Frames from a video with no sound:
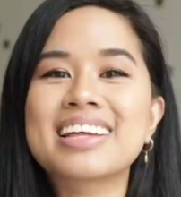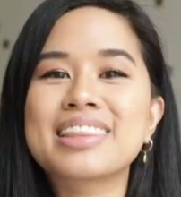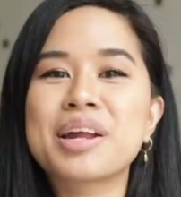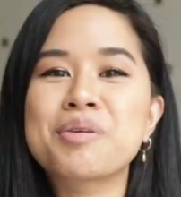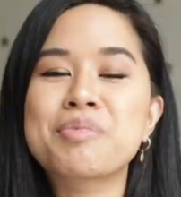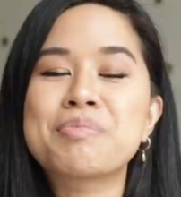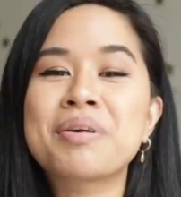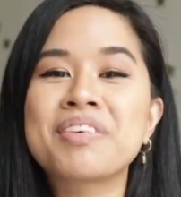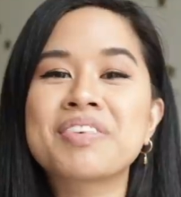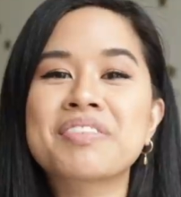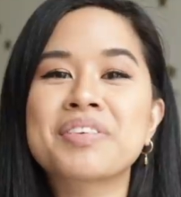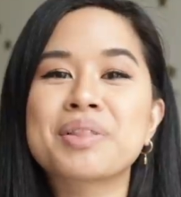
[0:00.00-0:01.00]
I thought it would be
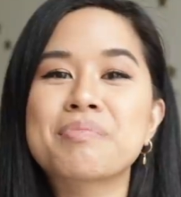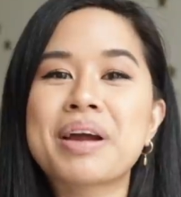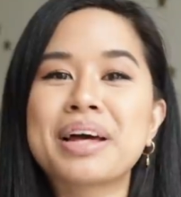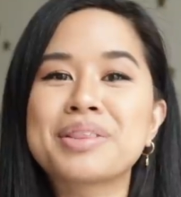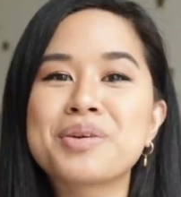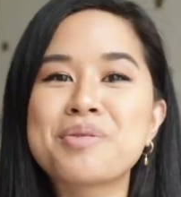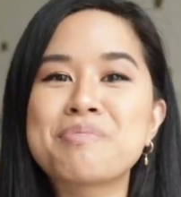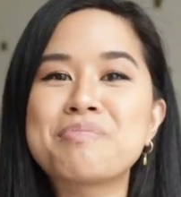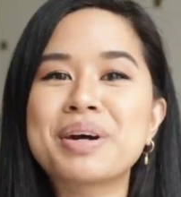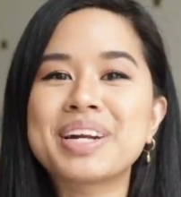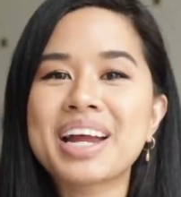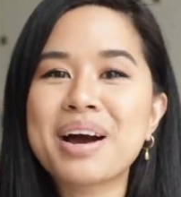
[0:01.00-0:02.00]
perfect for the bathroom,
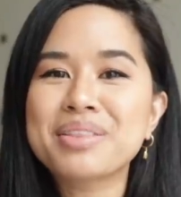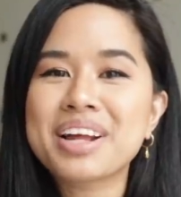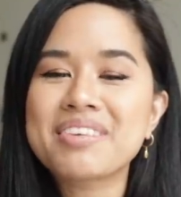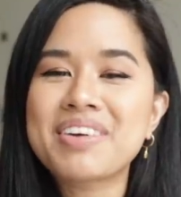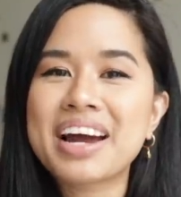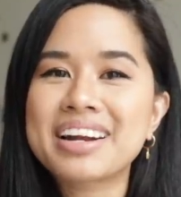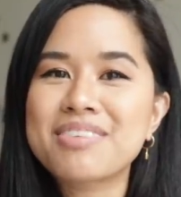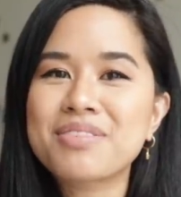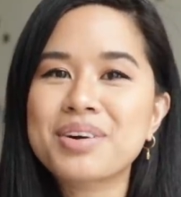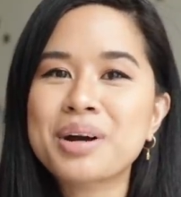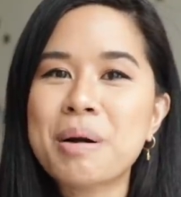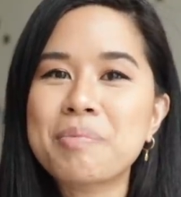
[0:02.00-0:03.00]
but now that I've had it
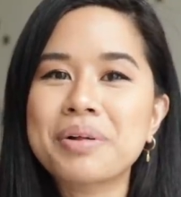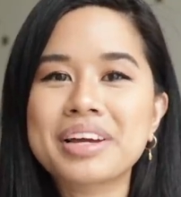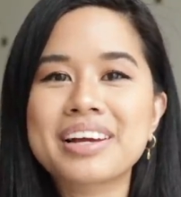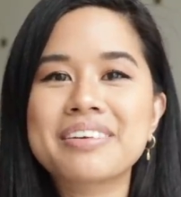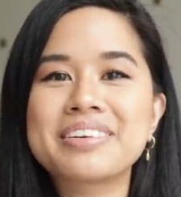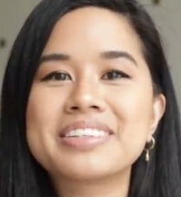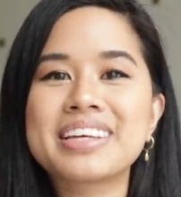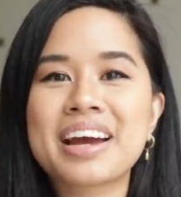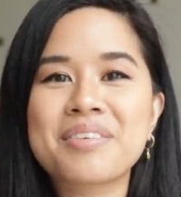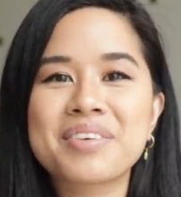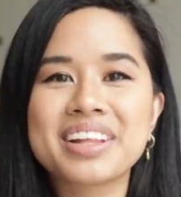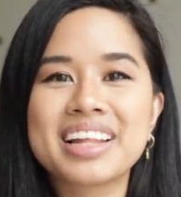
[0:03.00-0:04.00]
for a couple years I
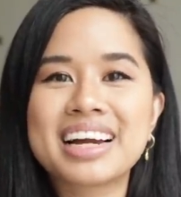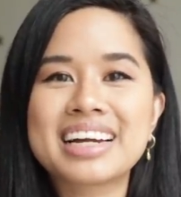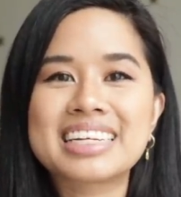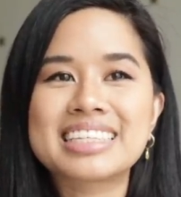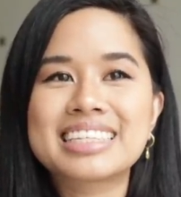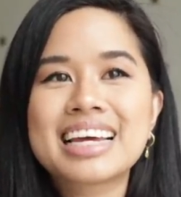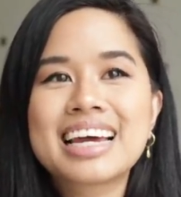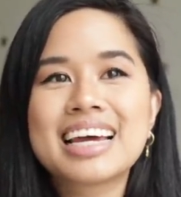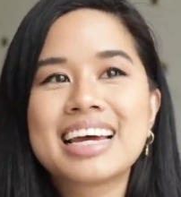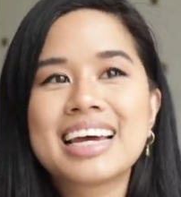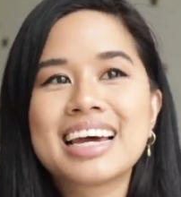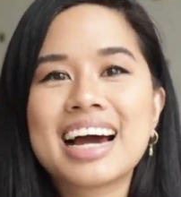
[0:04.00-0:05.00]
realize
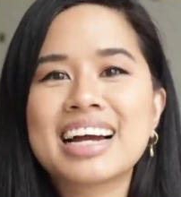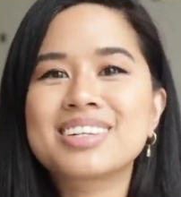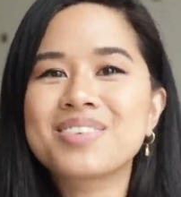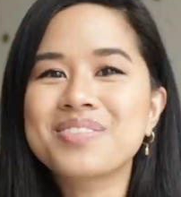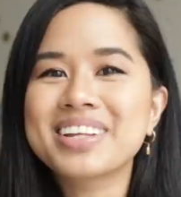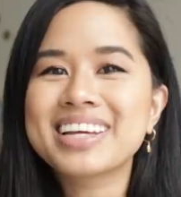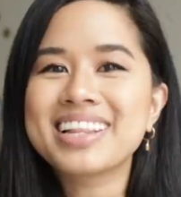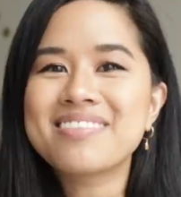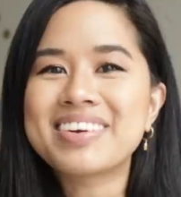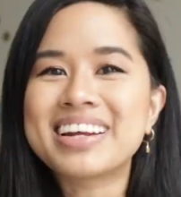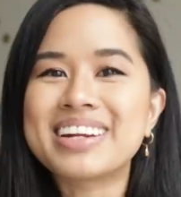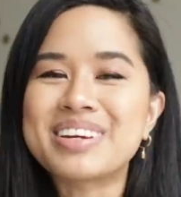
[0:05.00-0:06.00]
I don't really love
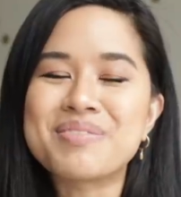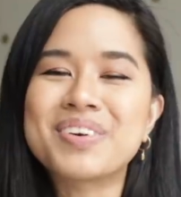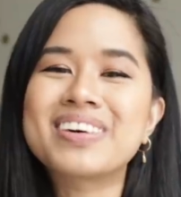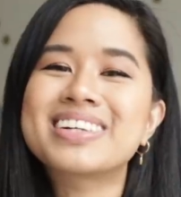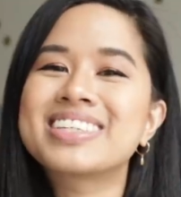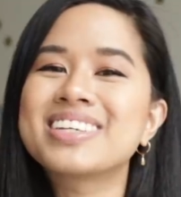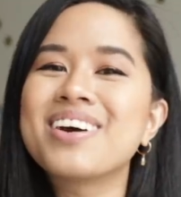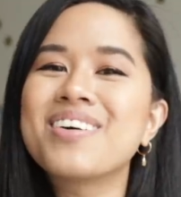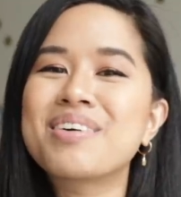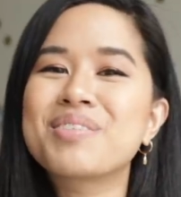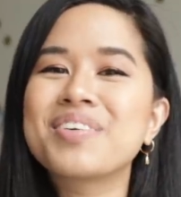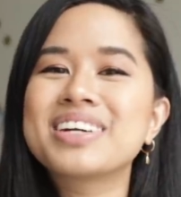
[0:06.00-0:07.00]
it anymore. So
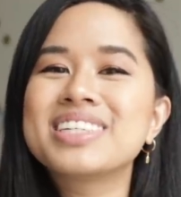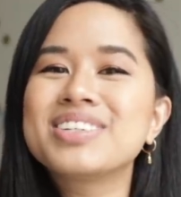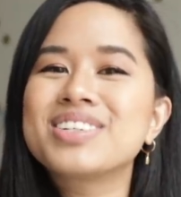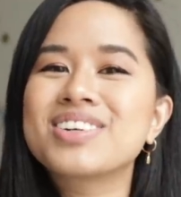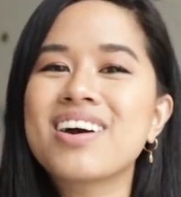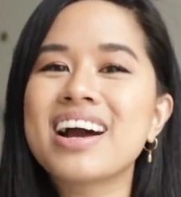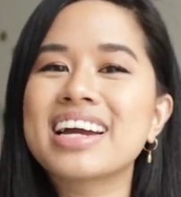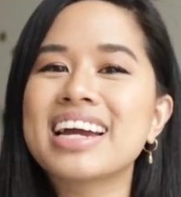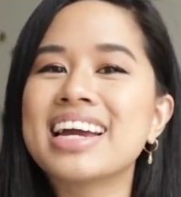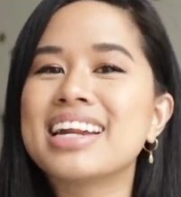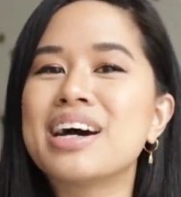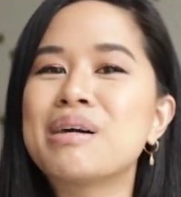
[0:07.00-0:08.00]
I'm going to try
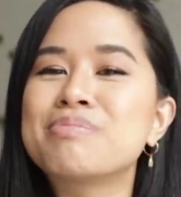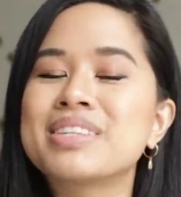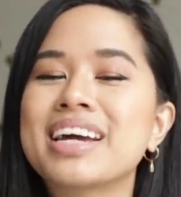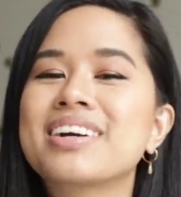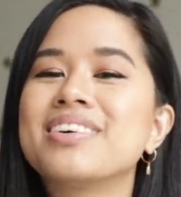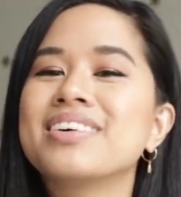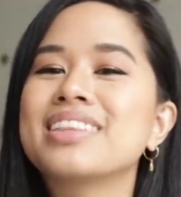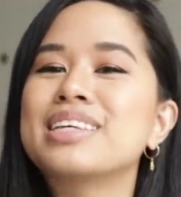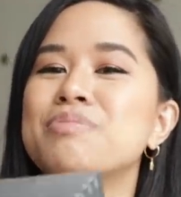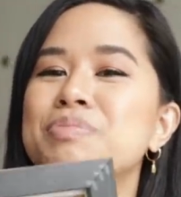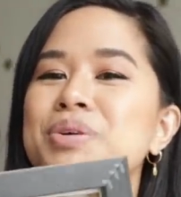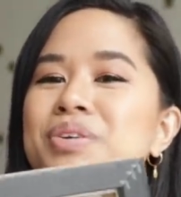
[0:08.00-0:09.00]
and upcycle this
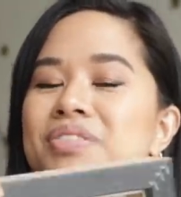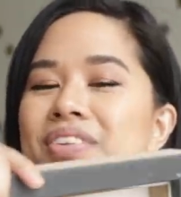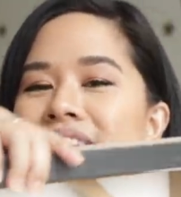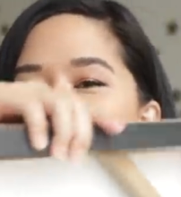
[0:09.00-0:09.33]
beautiful